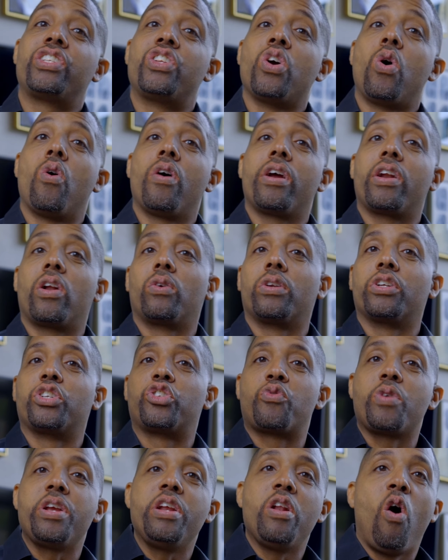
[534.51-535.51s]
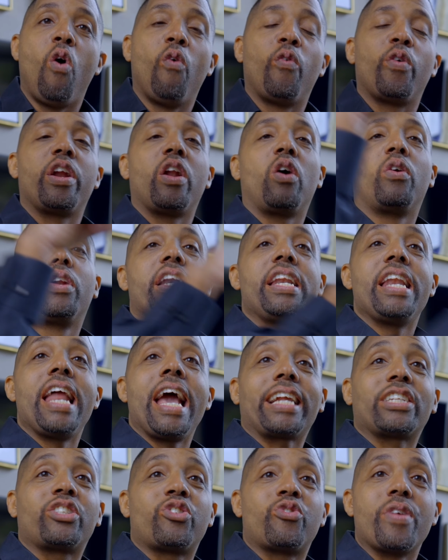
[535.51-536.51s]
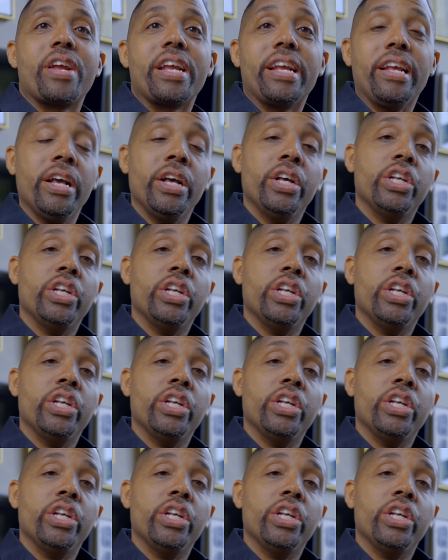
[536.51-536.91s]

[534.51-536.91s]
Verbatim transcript: door and on the street over and on the next street.